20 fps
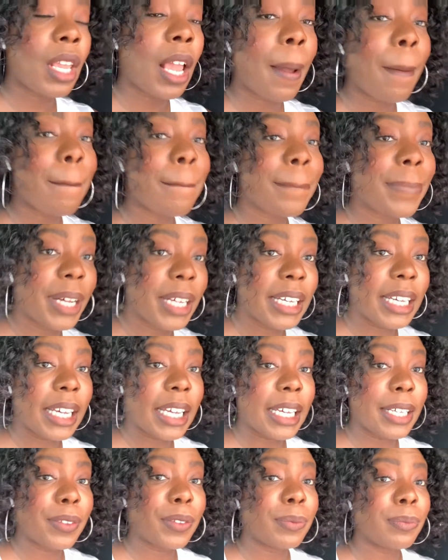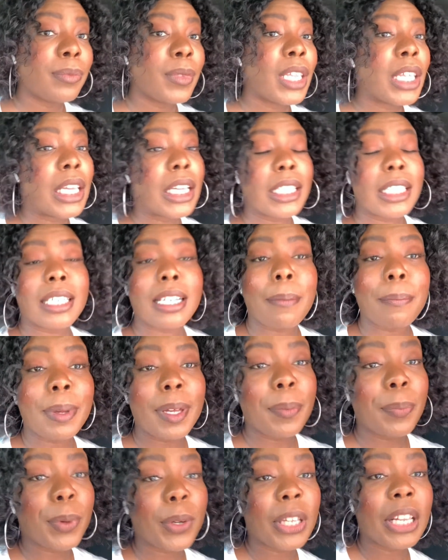But some
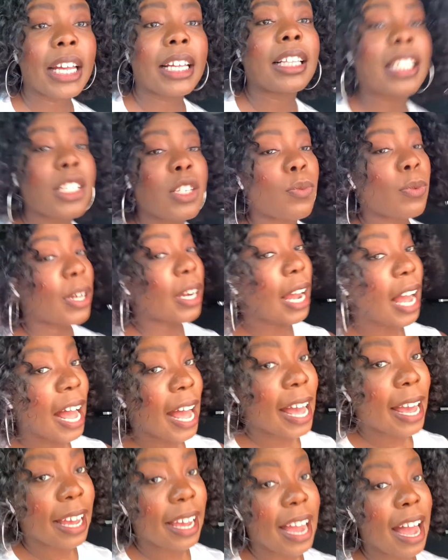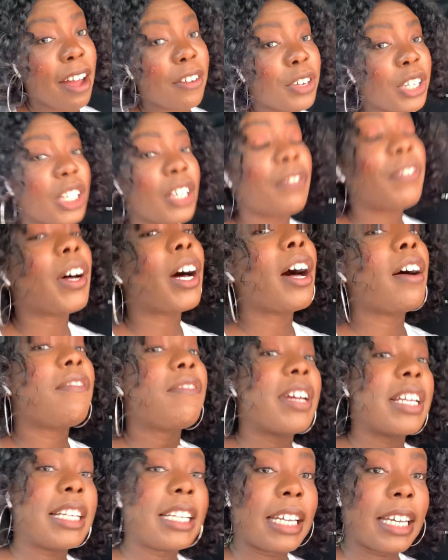people, like this one guy, I really felt
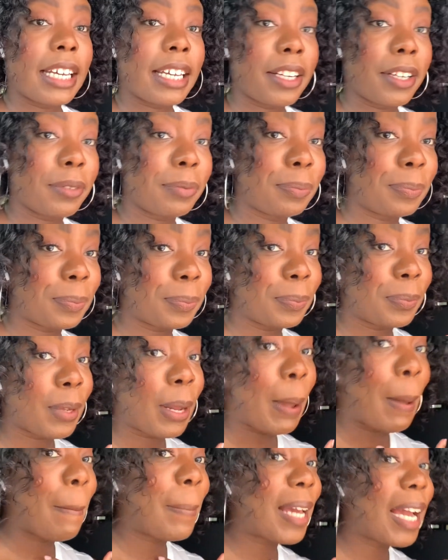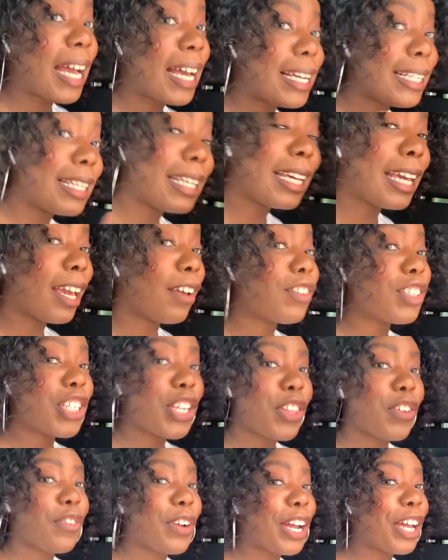offended because he gave it to
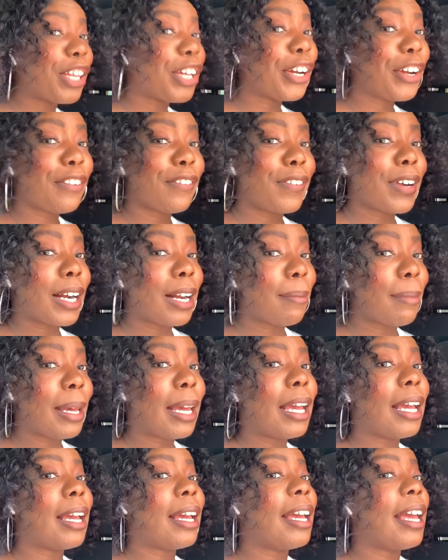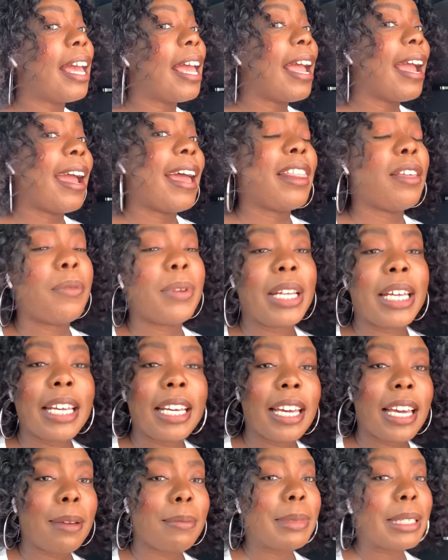the Wrangler in front of me, and then when he
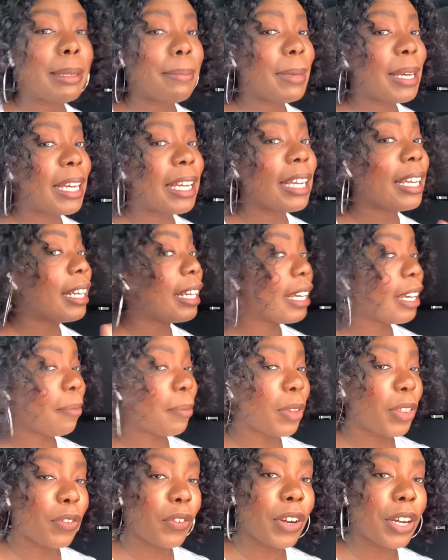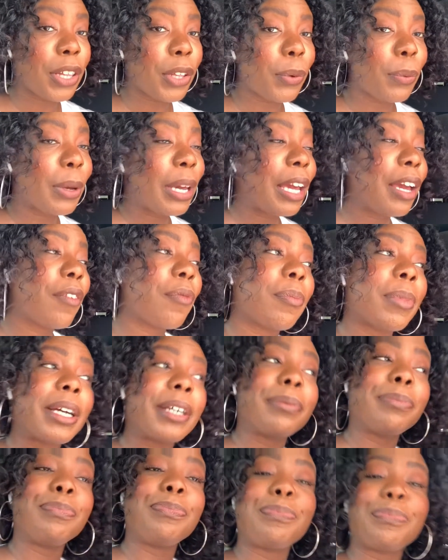came to me, he didn't give me the Wrangler wave. But
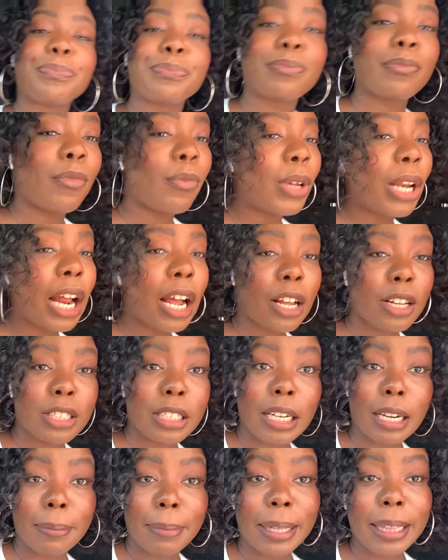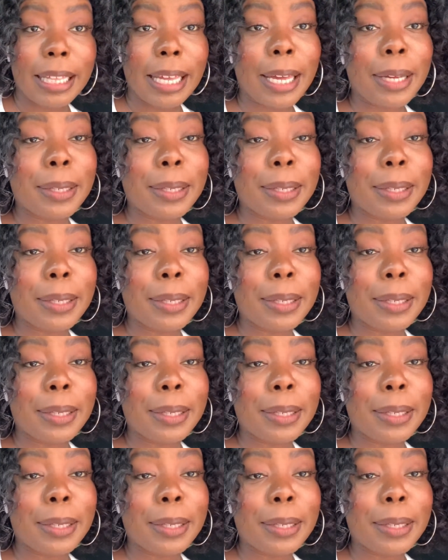we're not gonna talk about that.